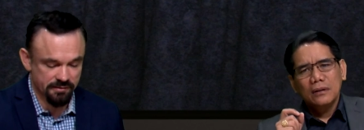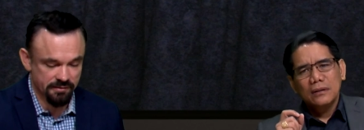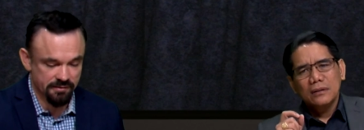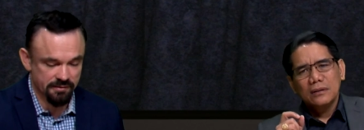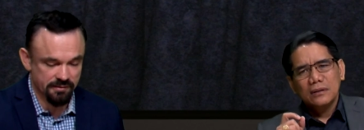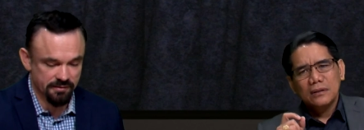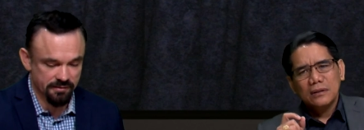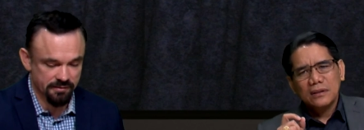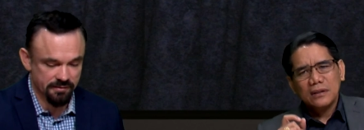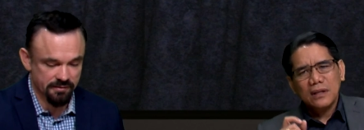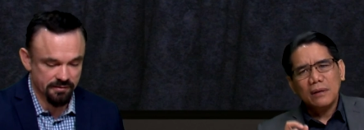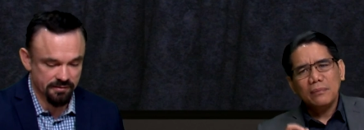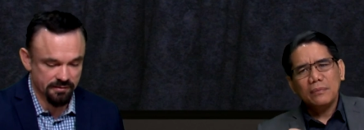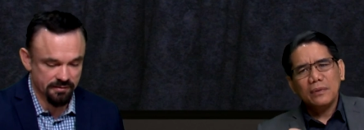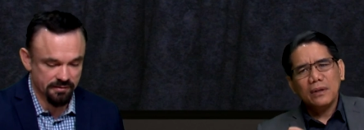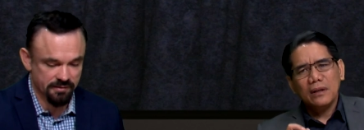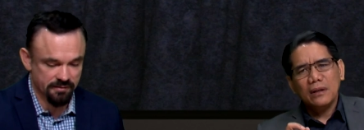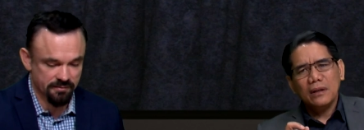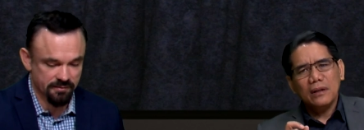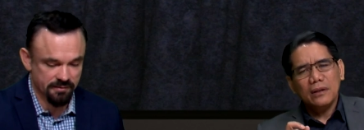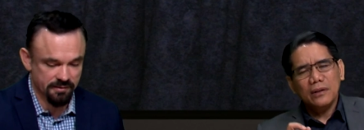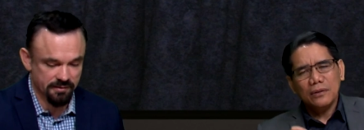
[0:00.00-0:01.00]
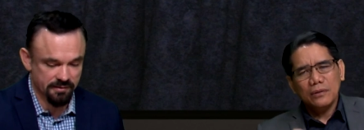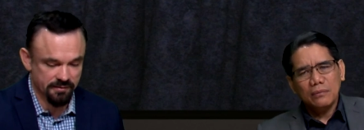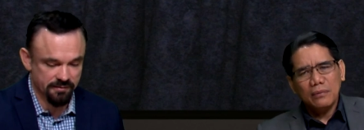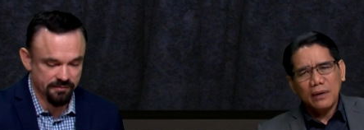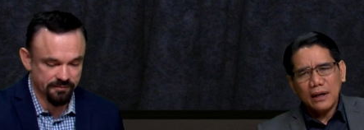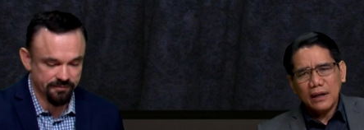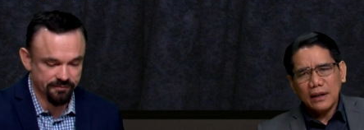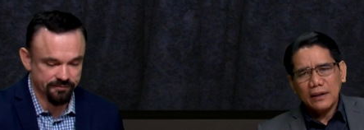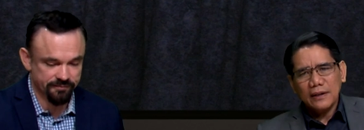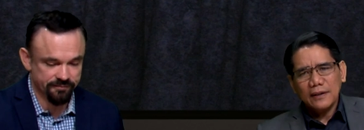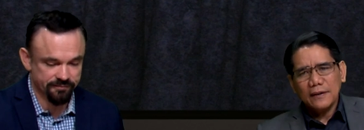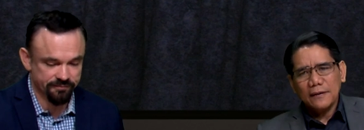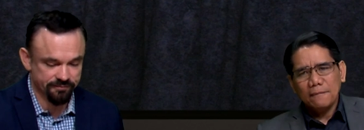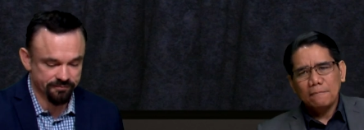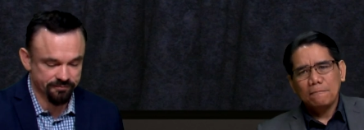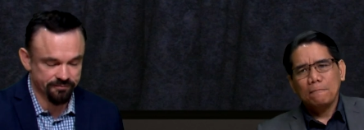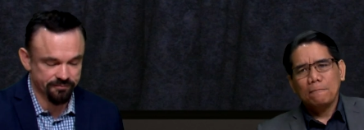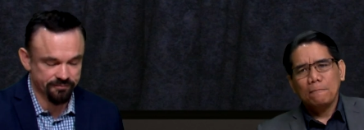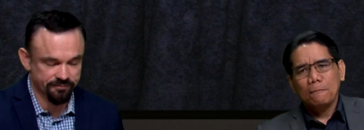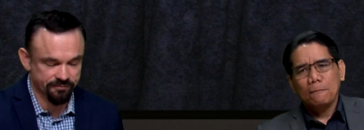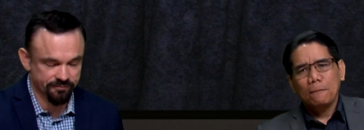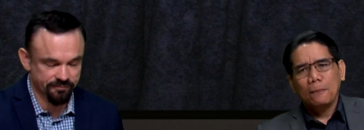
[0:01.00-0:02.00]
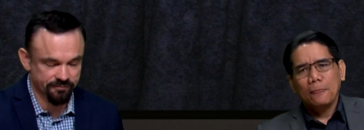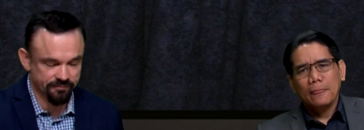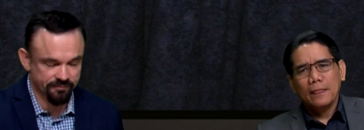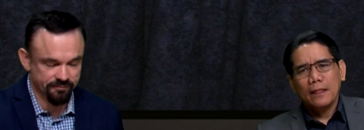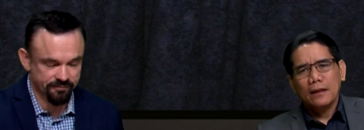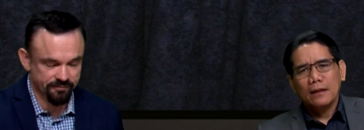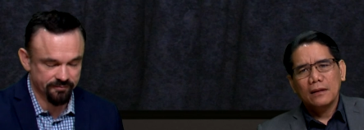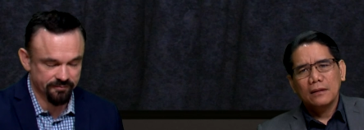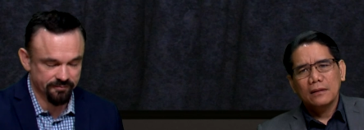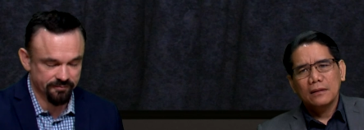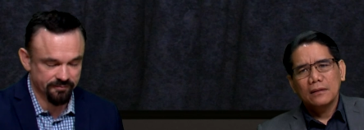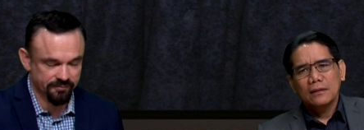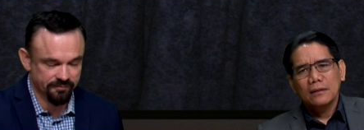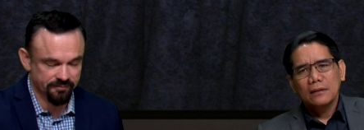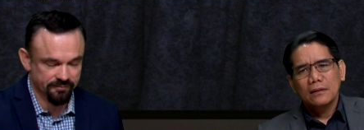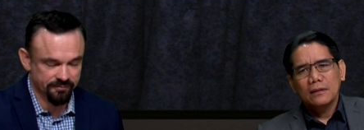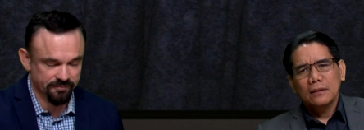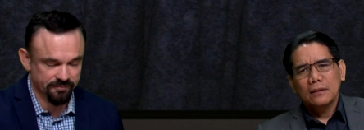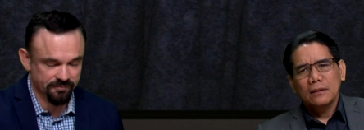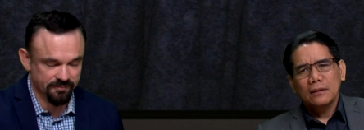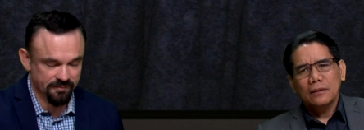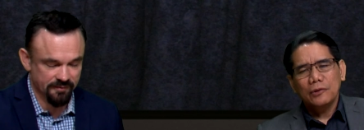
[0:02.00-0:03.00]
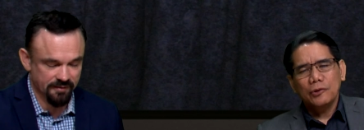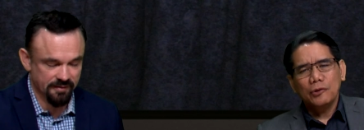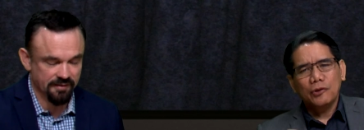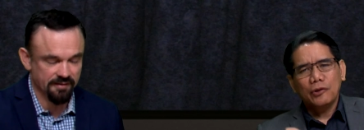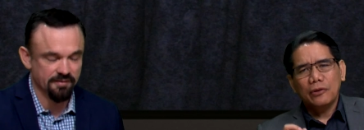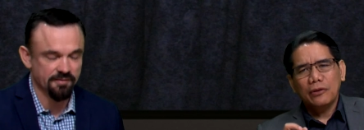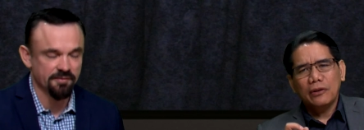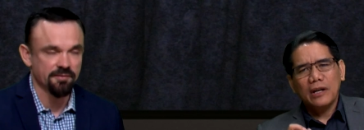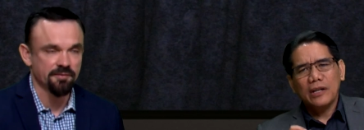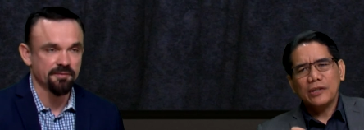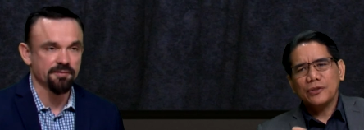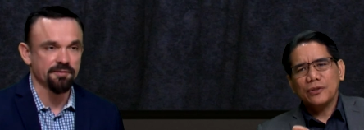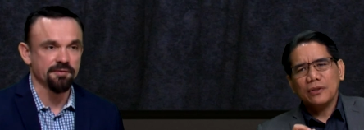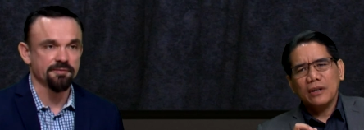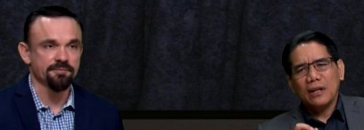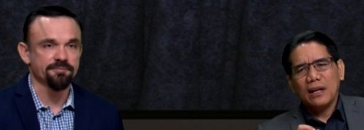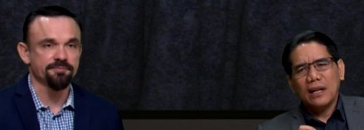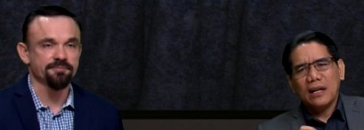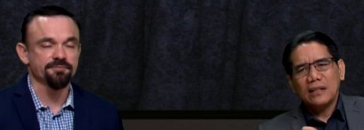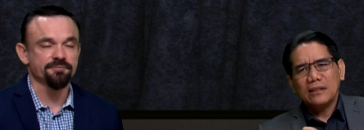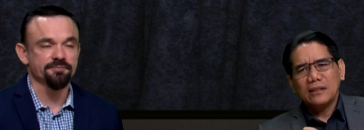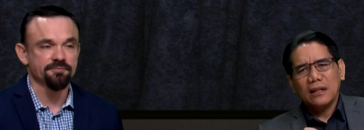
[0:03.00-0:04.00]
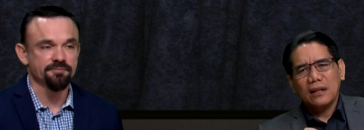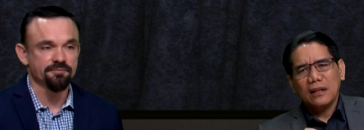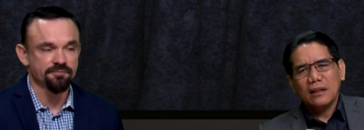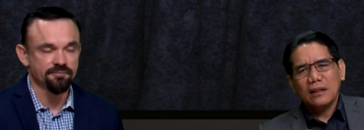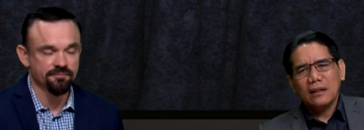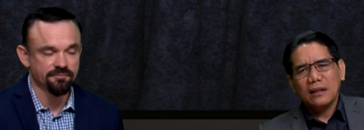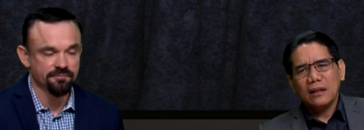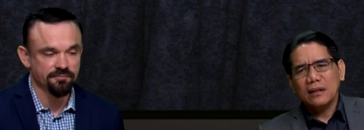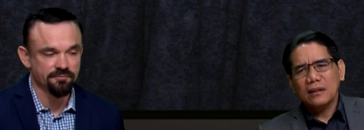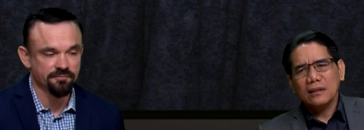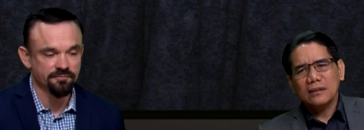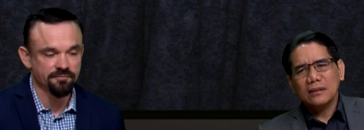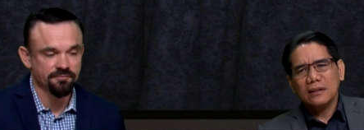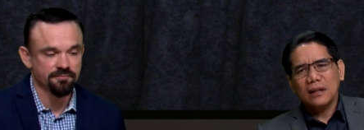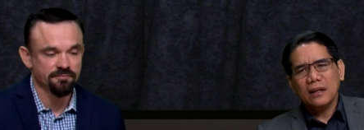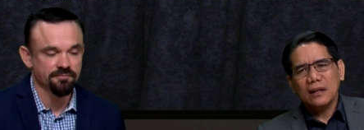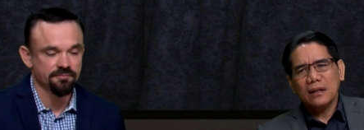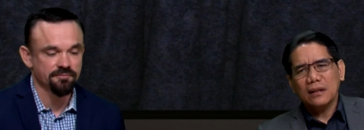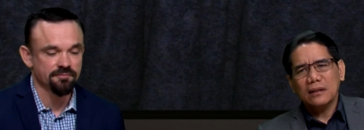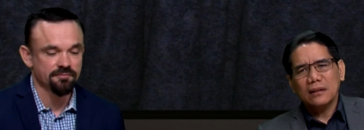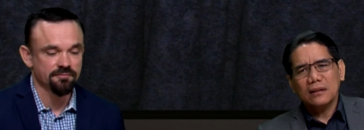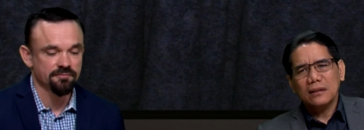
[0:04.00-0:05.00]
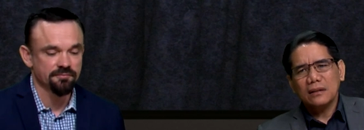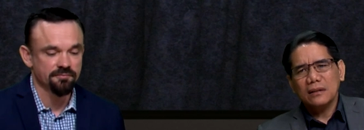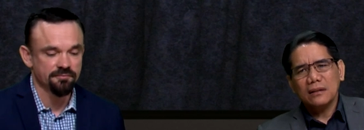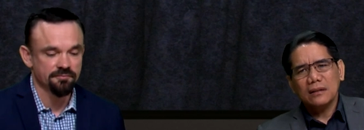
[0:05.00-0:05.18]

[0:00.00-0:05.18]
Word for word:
Speaker 1: something in your mind, you are rationalizing things and